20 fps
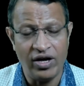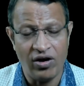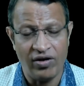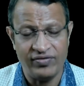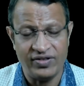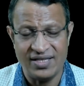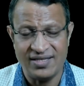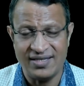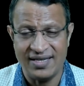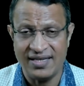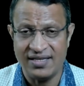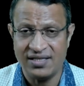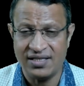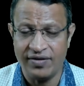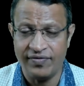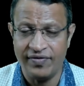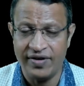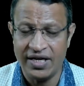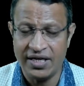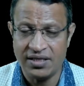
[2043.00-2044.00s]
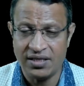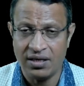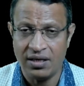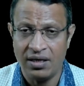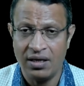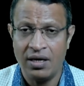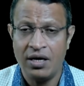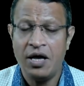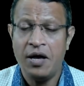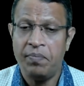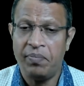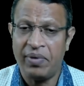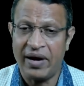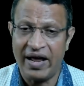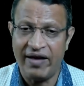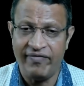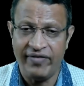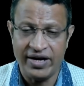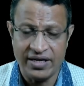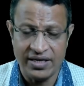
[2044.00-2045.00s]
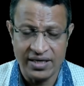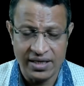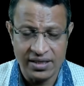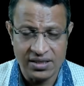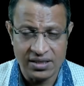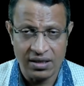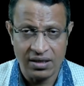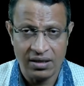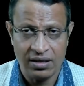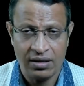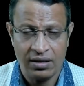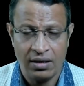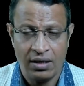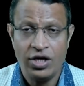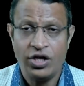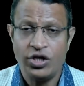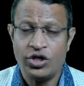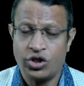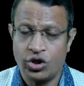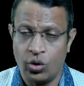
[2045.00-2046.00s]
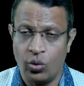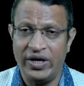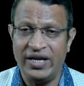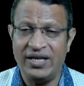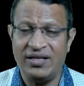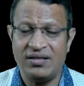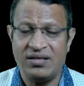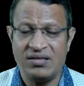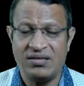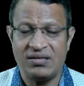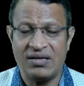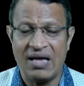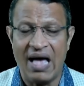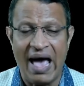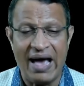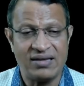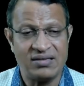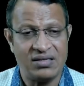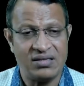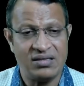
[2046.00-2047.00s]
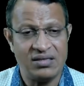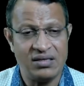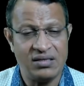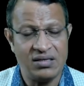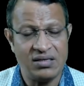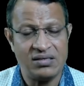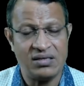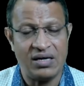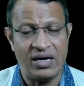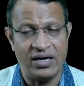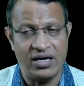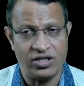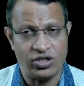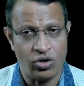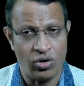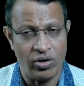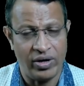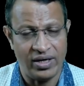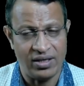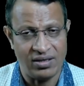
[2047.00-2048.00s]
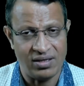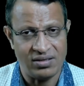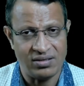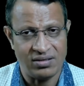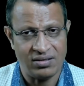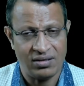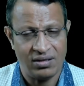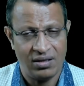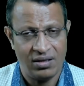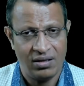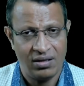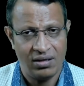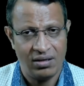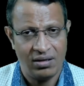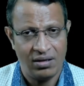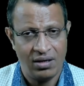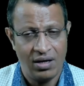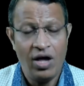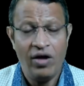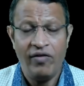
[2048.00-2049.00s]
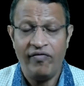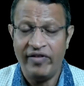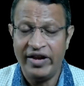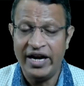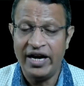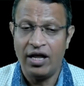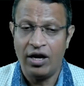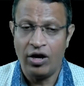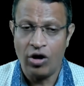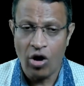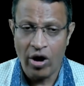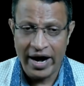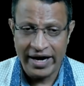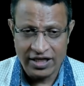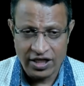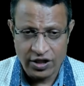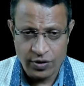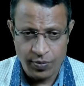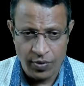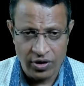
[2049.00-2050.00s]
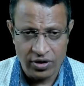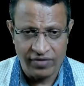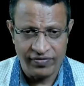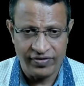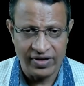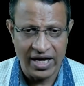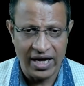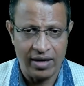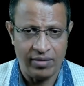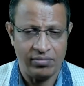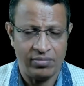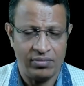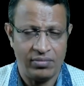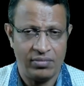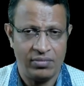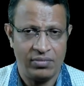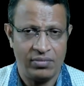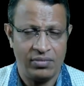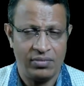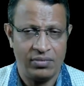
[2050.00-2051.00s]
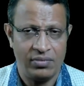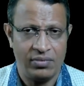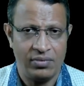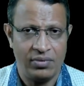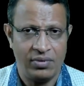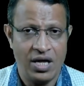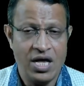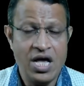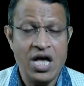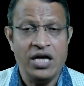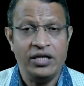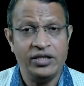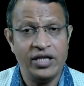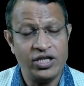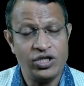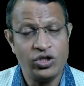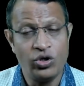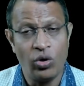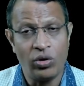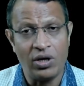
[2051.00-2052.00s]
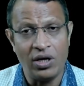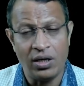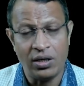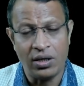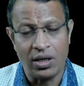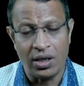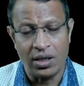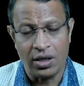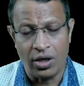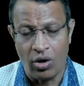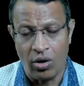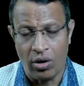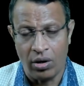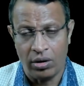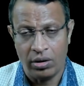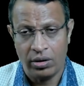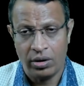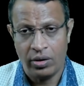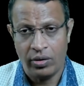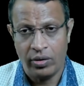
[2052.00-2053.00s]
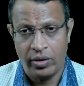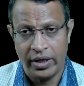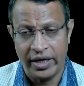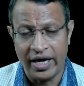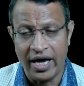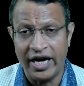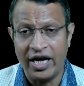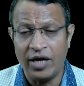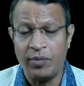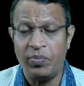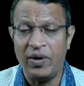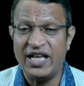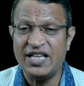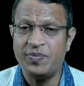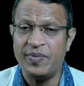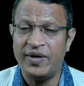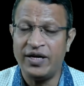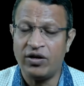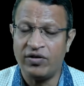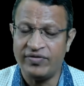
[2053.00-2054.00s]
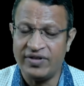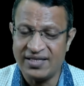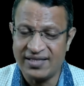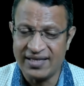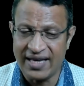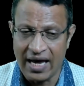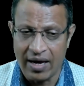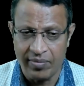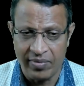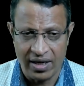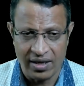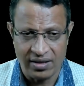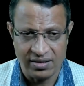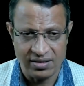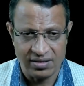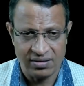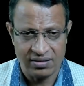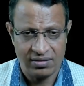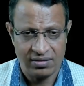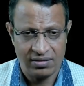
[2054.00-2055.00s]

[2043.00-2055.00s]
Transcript: of this sensitive data, private data, storing this, accessing this, and destroying this, we need a law at this point of time. There is no clear cut law regarding placement of these cameras.